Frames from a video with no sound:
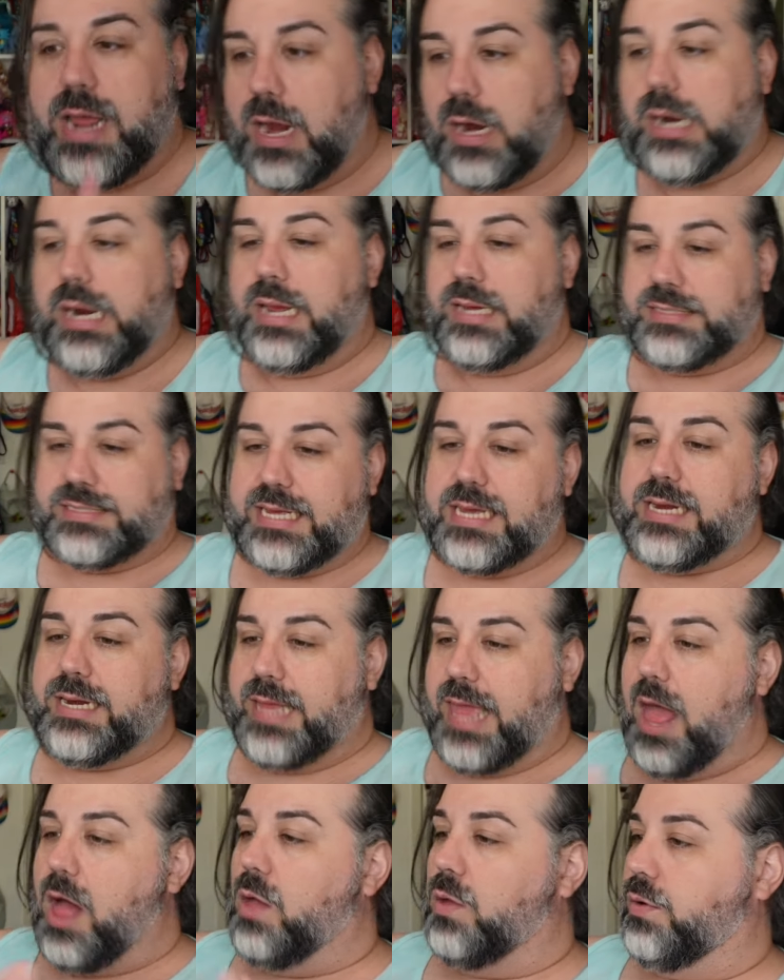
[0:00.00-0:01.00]
areas
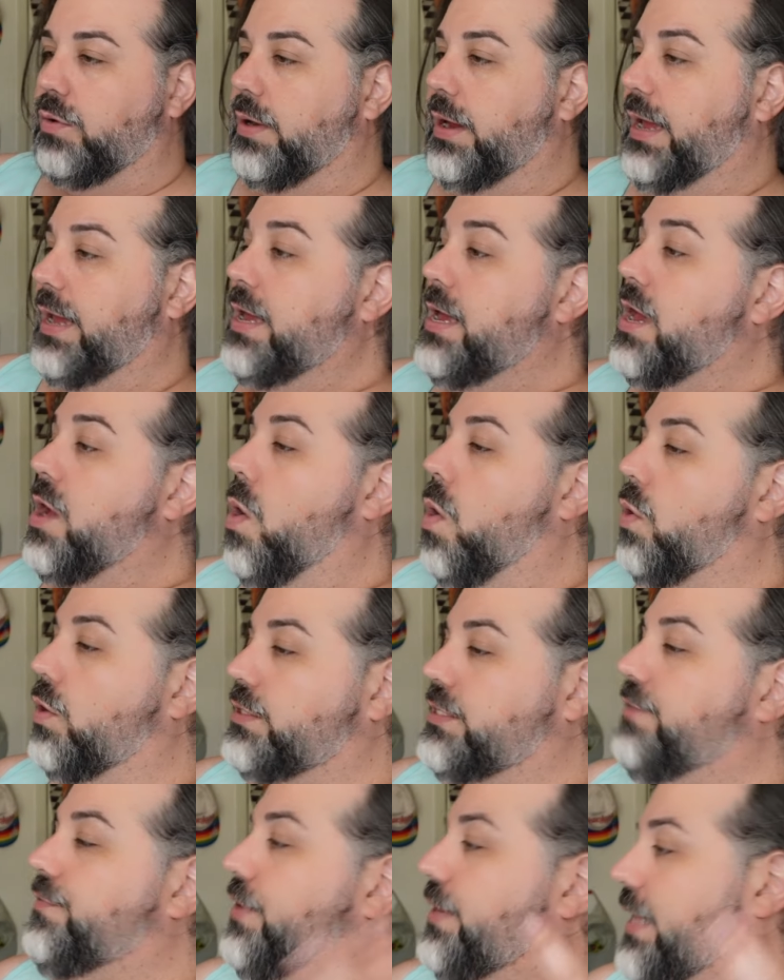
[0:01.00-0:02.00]
in Calgary or
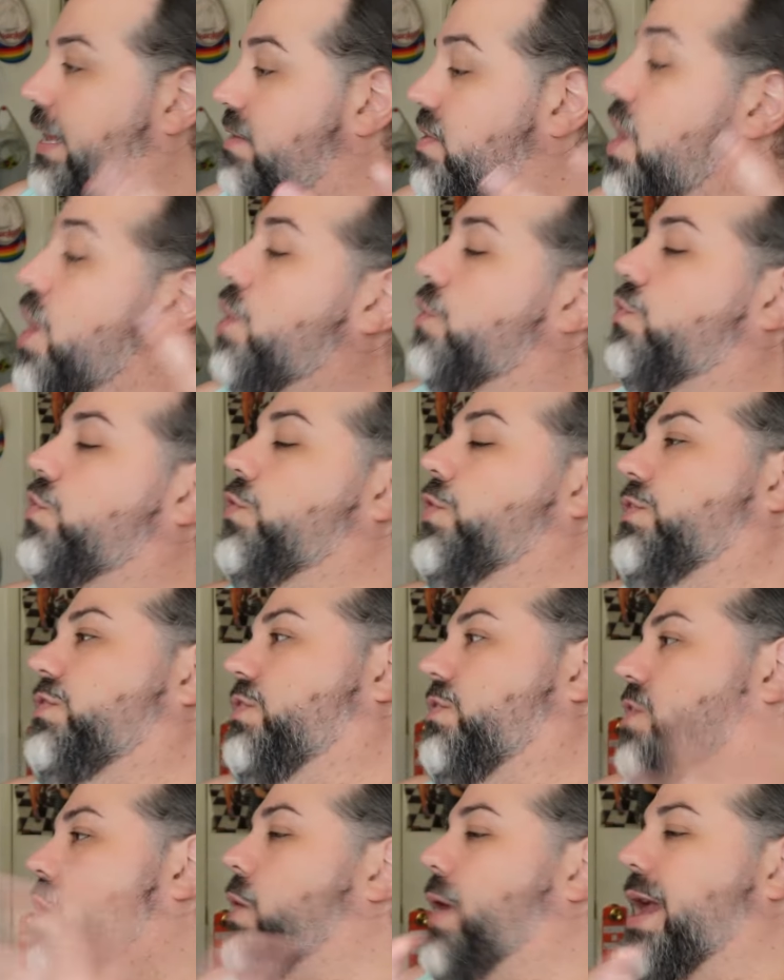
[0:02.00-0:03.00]
different things. So this
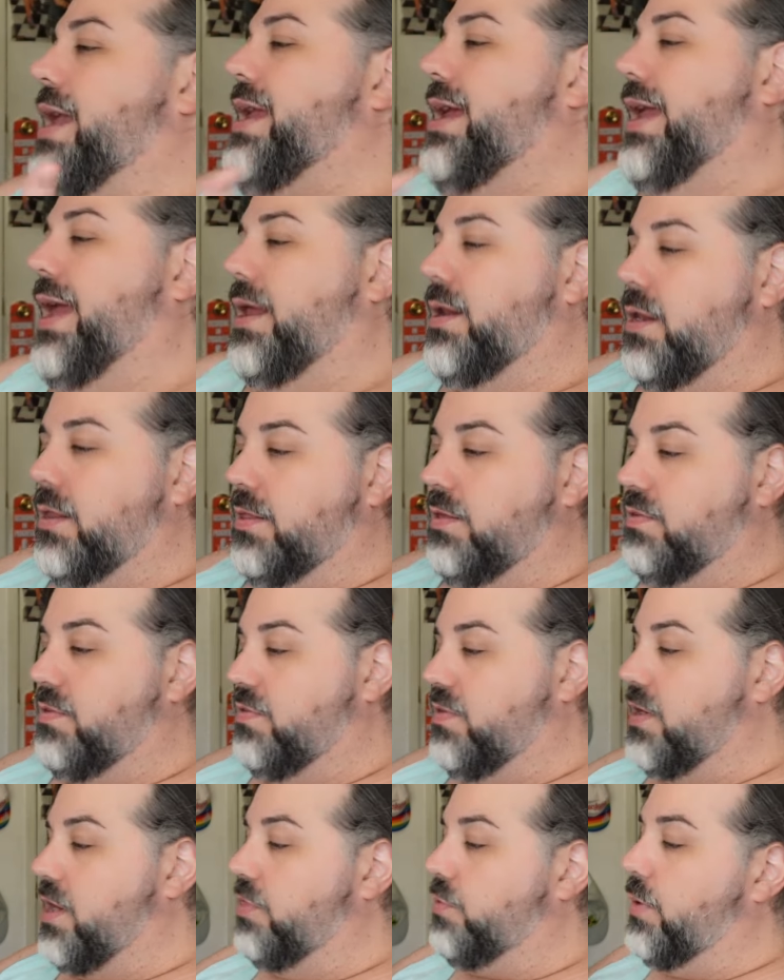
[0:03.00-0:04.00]
is, okay, yeah, yeah. This
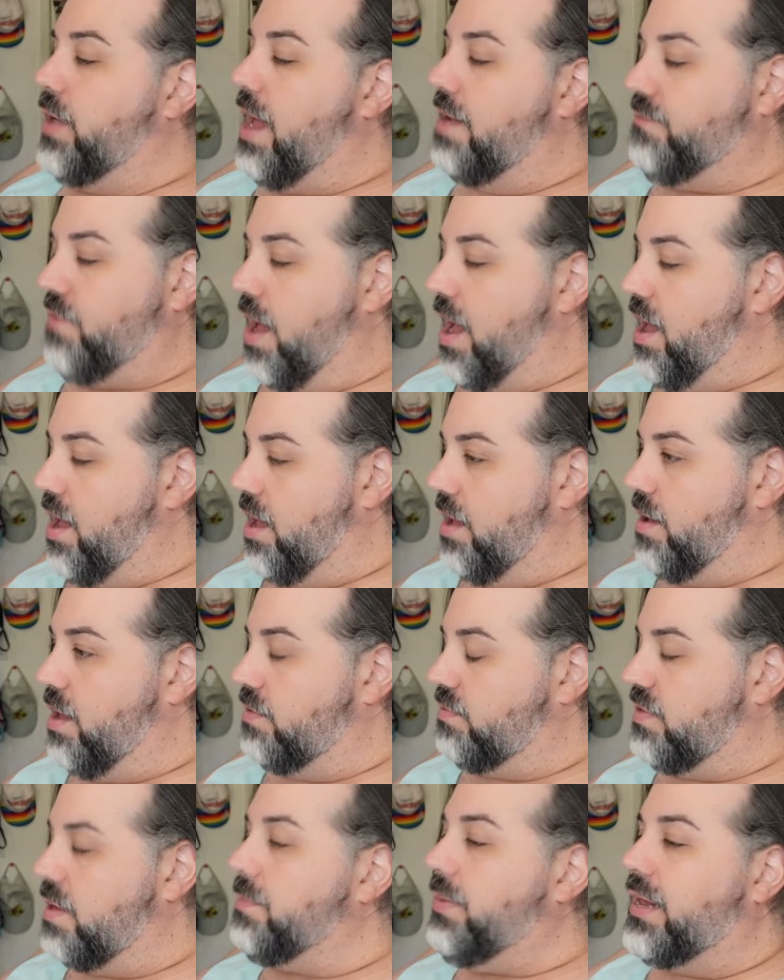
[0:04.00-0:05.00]
is another one. I've,
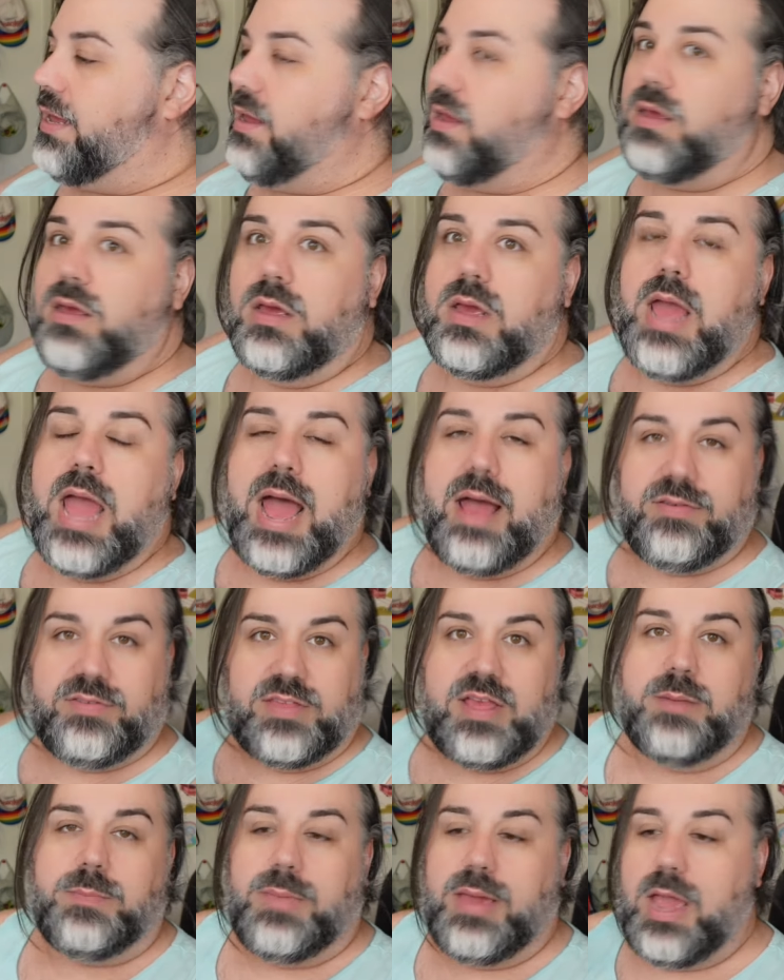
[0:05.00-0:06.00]
uh, somebody has
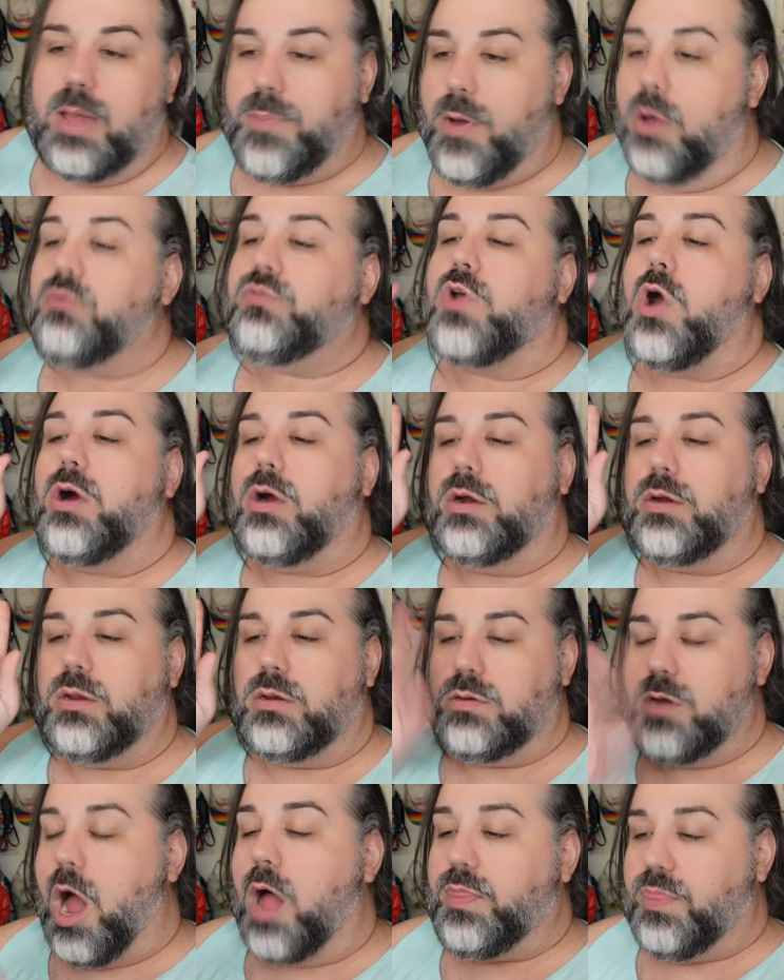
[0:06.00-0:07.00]
sent me a
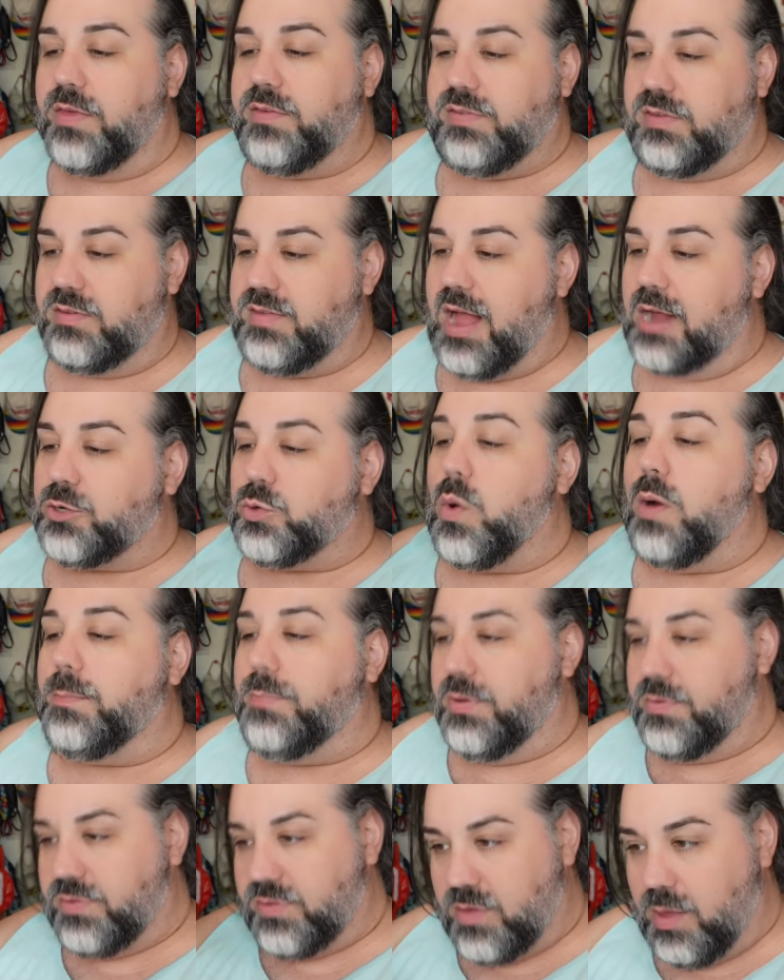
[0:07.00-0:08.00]
postcard, not this exact one,
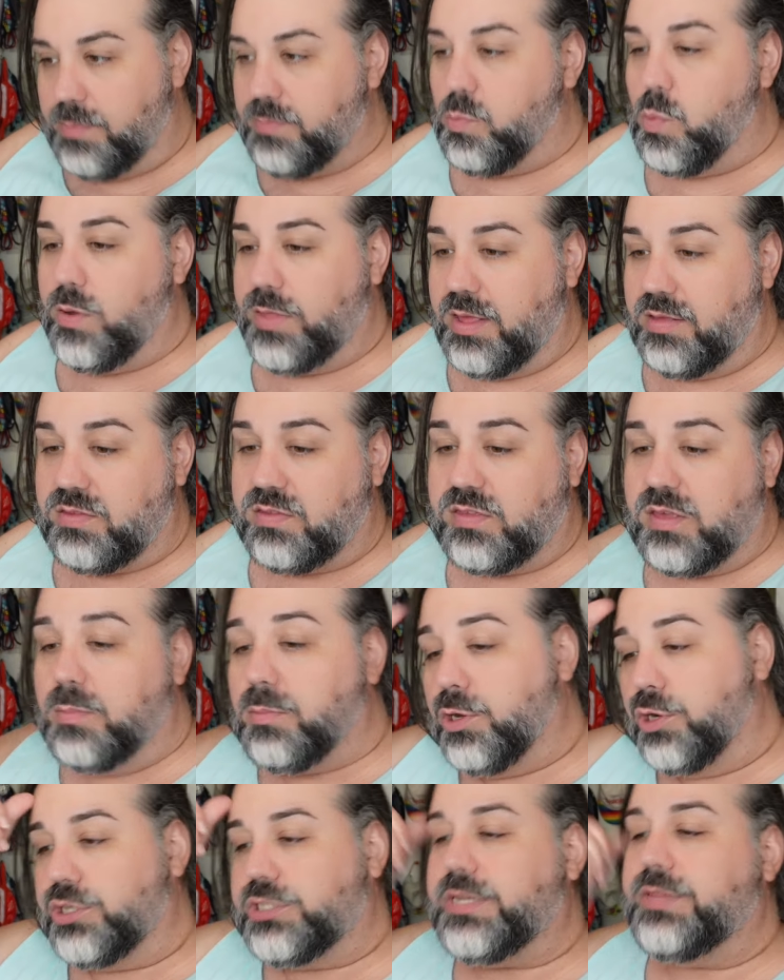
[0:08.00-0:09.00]
but some one that's
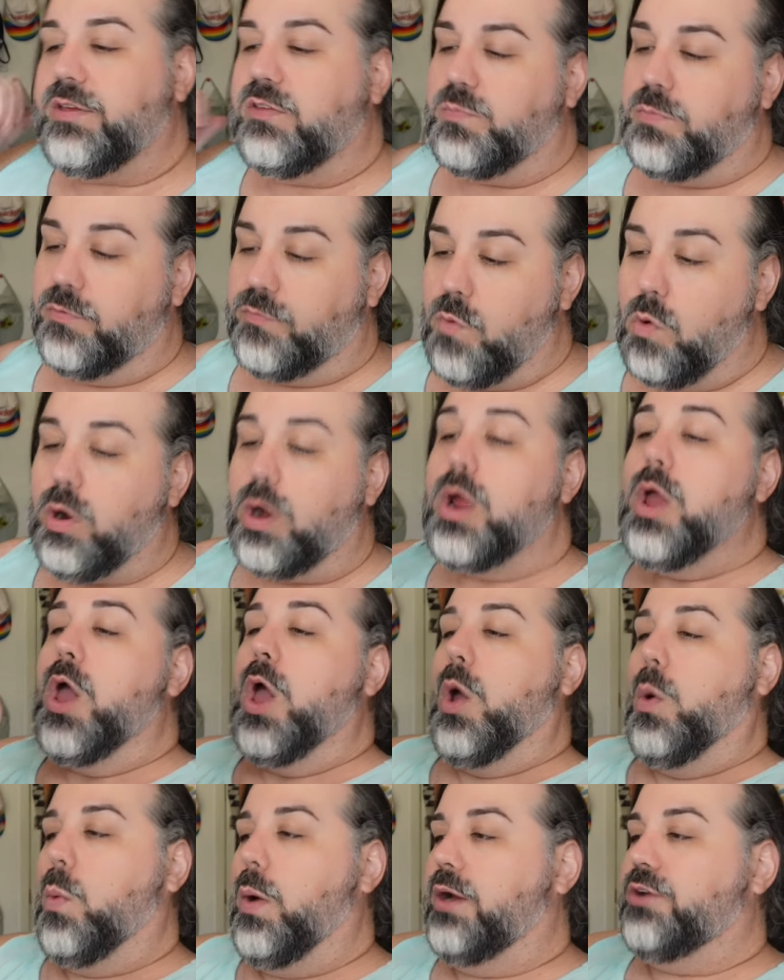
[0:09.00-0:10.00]
similar to this before,
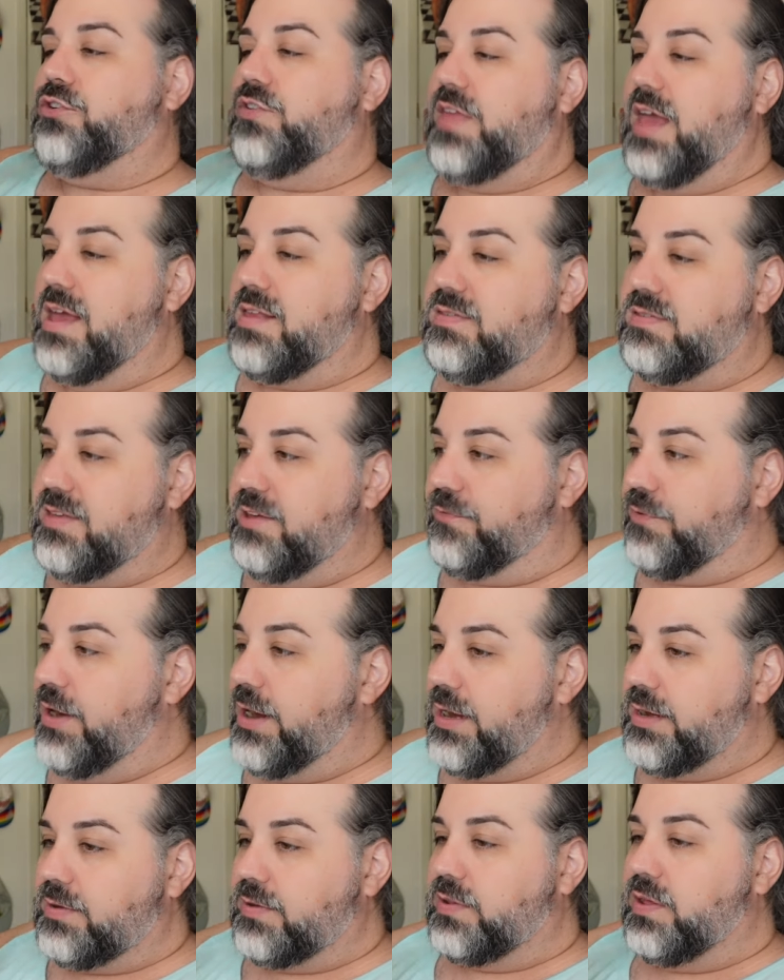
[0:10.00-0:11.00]
where it just has
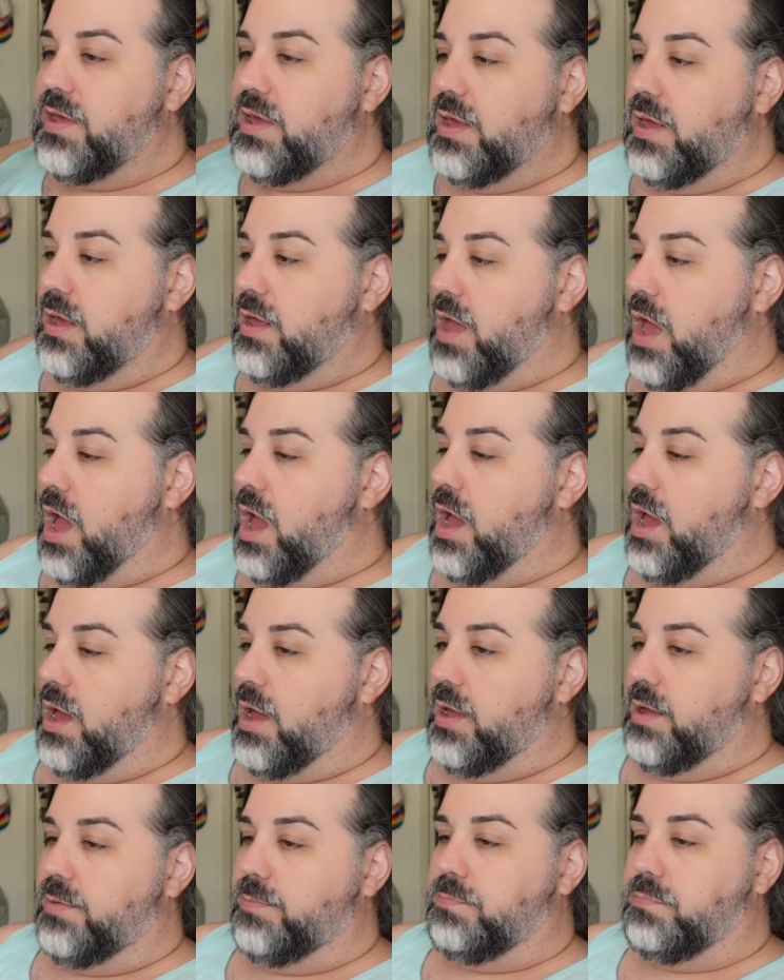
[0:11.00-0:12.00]
different,
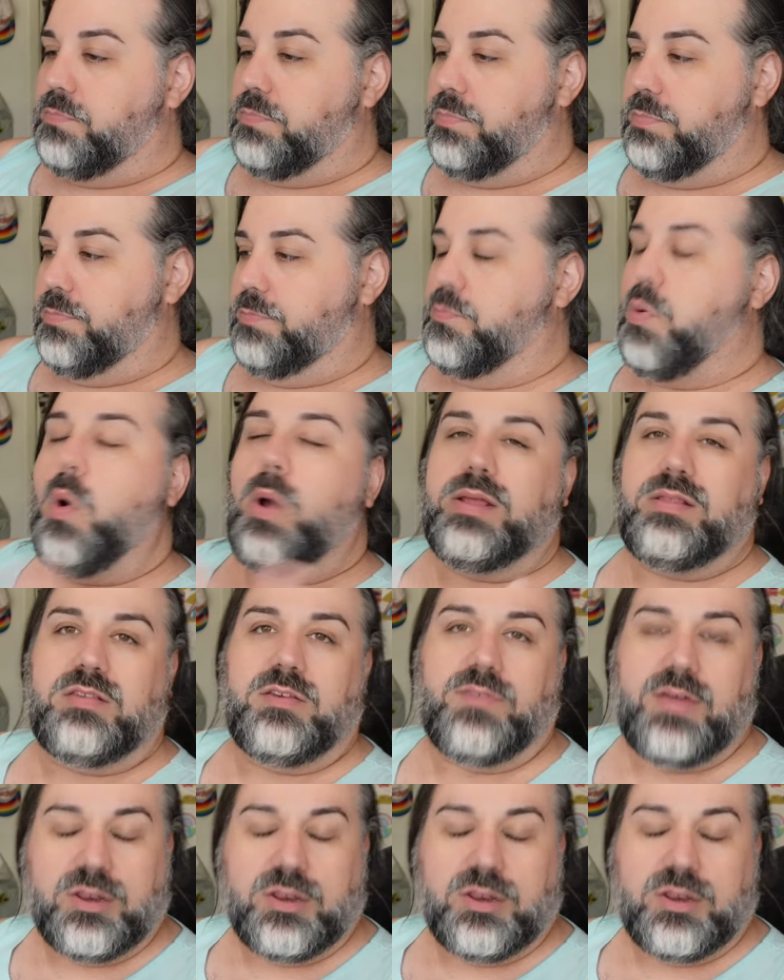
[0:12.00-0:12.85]
uh, points of